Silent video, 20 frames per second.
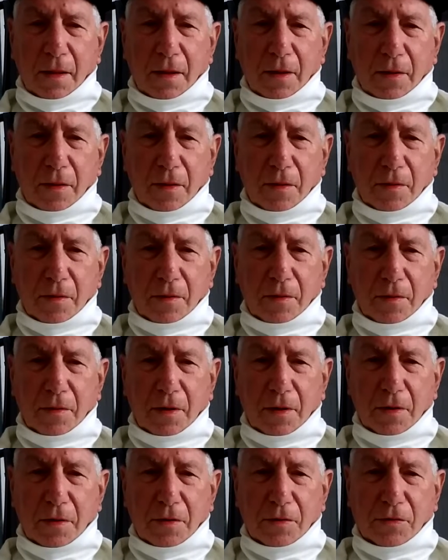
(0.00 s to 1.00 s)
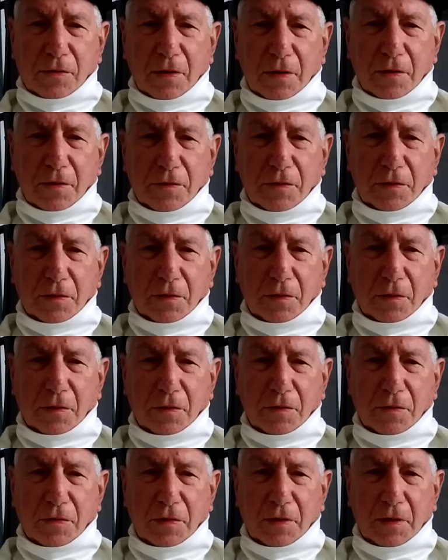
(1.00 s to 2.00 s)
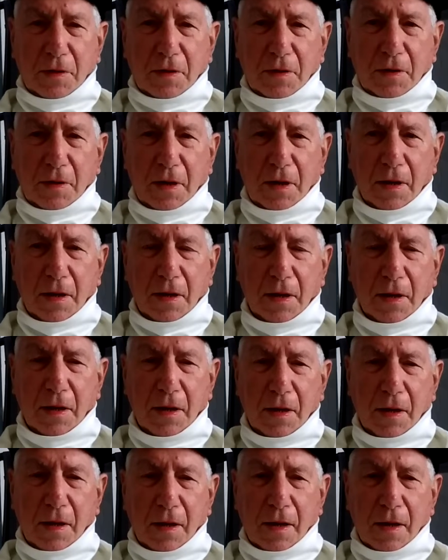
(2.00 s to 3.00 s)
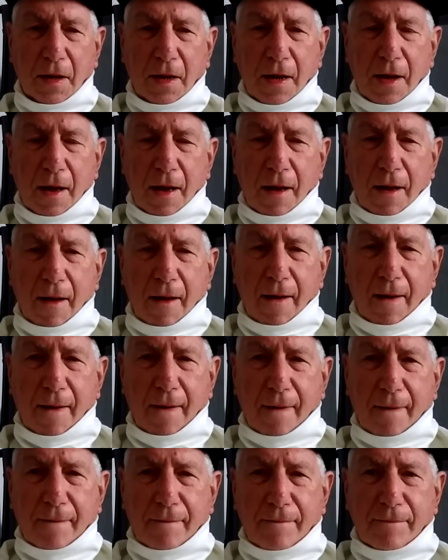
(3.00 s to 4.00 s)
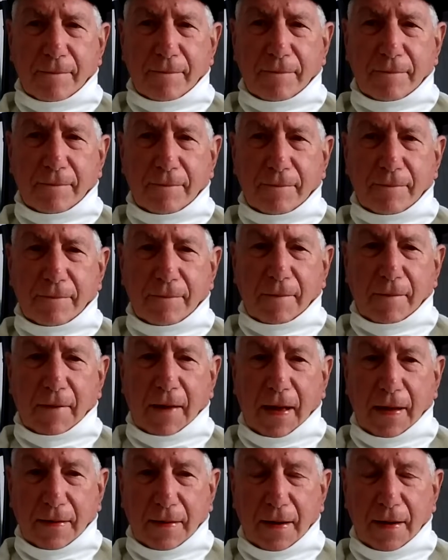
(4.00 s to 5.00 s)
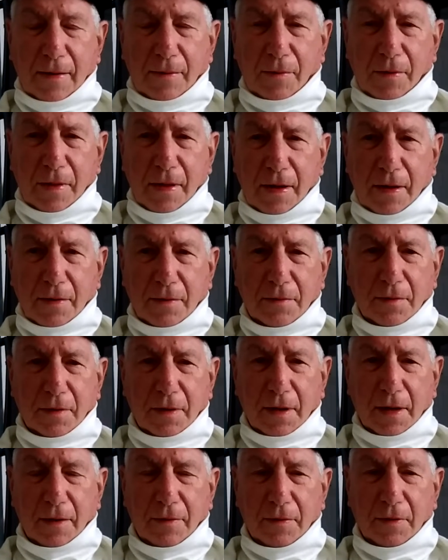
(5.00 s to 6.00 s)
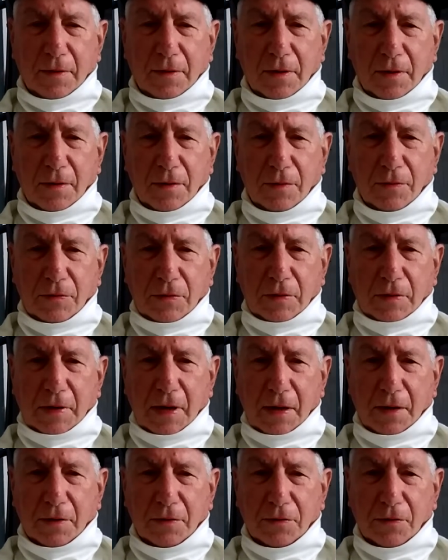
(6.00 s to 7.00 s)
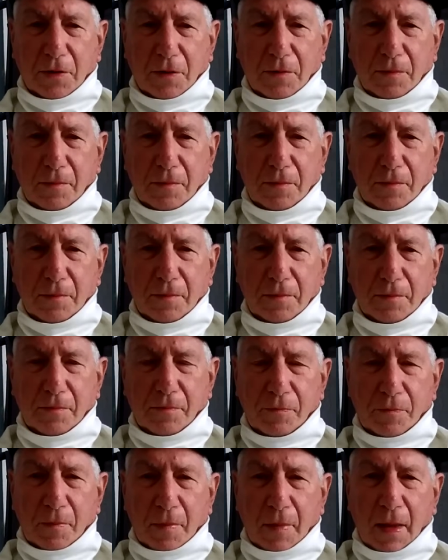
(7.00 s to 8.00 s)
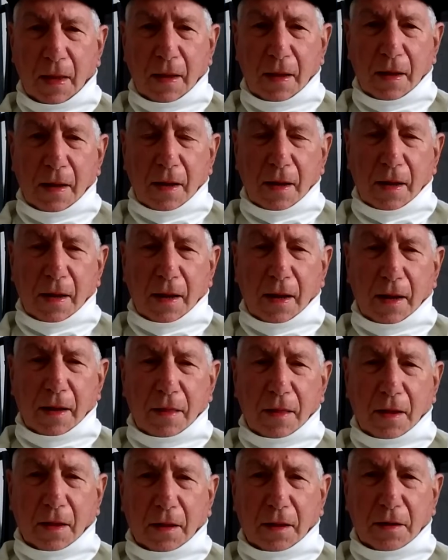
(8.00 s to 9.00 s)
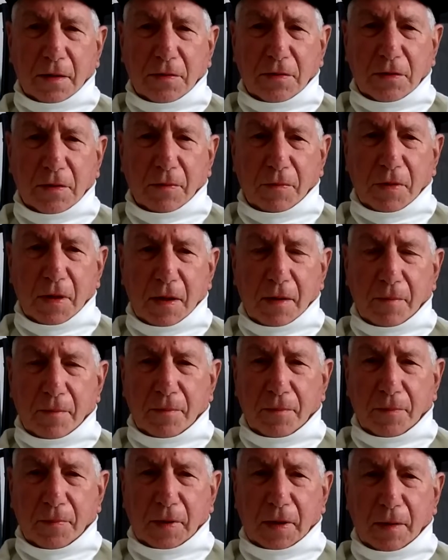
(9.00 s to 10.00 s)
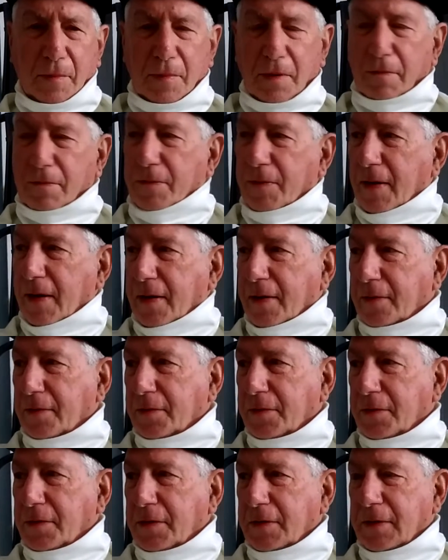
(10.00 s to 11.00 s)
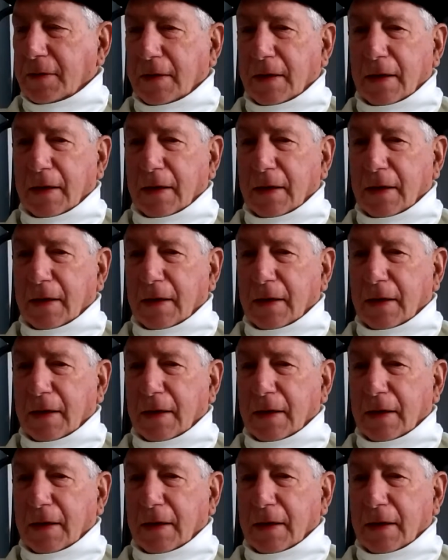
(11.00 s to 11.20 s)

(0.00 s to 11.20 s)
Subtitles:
they're the stars that you can see um, at night without having to use a telescope. And the list of them can be found